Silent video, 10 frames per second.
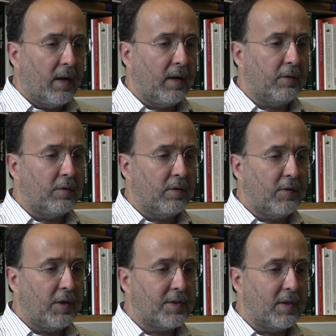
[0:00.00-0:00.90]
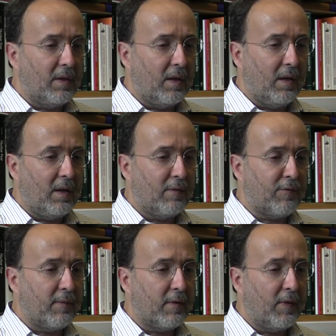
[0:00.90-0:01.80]
at the university
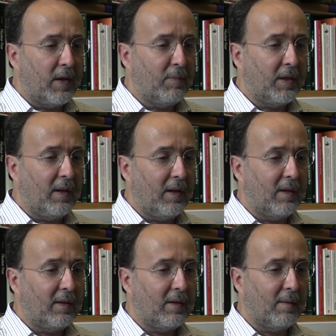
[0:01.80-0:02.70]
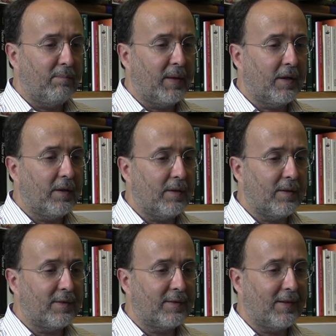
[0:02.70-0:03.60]
from the very beginning,
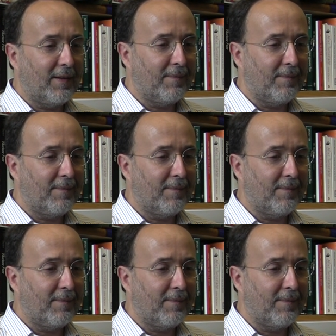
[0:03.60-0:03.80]
because